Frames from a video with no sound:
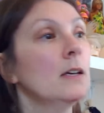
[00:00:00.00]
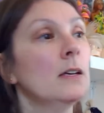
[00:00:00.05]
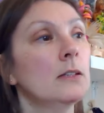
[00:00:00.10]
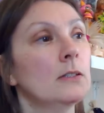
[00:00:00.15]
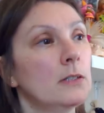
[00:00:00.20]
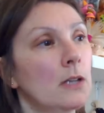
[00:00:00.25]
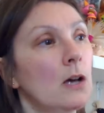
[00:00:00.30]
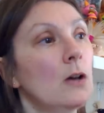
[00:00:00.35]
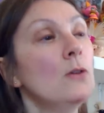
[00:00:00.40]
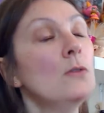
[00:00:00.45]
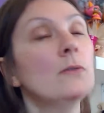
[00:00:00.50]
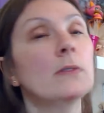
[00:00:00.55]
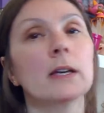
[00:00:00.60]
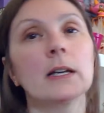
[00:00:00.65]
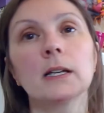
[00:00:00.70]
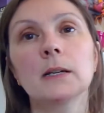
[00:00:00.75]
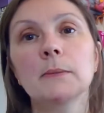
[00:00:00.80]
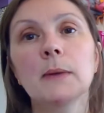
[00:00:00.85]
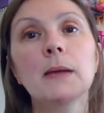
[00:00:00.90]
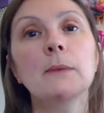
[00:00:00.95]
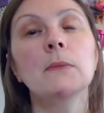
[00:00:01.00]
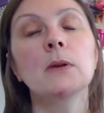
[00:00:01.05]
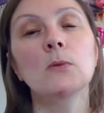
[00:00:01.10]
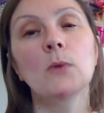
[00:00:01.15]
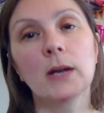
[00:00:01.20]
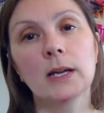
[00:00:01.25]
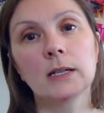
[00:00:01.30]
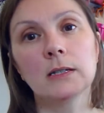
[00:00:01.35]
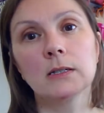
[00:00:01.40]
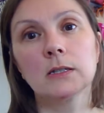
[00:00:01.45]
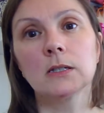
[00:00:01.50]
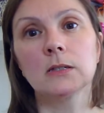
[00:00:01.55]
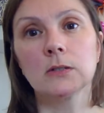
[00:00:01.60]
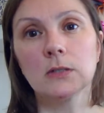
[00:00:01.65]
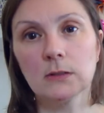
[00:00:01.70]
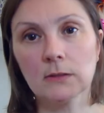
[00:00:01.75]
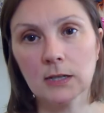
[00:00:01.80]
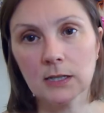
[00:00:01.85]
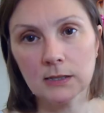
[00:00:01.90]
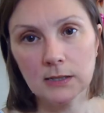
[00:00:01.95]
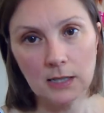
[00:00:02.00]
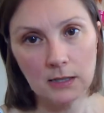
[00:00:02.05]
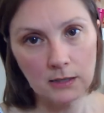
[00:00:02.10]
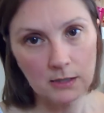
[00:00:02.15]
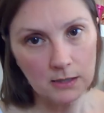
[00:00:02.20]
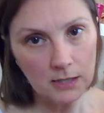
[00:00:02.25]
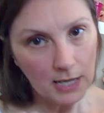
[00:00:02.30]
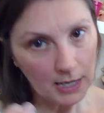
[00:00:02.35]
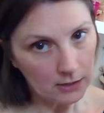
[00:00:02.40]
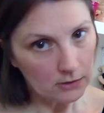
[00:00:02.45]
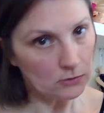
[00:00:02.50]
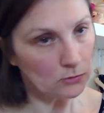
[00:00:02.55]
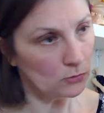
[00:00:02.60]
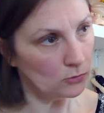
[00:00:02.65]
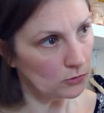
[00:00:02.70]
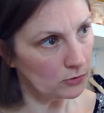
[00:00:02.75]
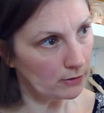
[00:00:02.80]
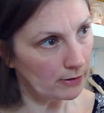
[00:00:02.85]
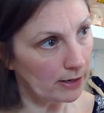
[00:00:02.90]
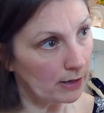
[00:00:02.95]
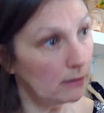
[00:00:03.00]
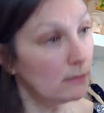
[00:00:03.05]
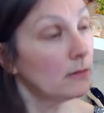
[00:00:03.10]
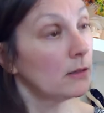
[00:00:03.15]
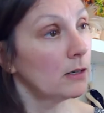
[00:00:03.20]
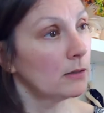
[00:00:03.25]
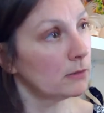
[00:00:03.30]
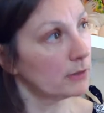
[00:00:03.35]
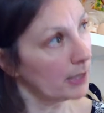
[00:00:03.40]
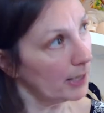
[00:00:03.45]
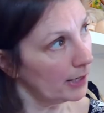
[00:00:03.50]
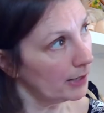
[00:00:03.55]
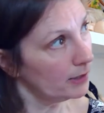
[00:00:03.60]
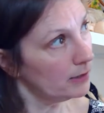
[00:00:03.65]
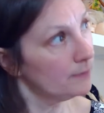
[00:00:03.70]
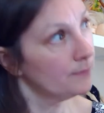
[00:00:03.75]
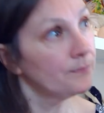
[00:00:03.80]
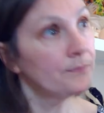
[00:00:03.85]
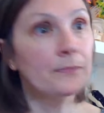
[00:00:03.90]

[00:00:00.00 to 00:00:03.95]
No, they're going to make me wait till they send the next order out. Okay.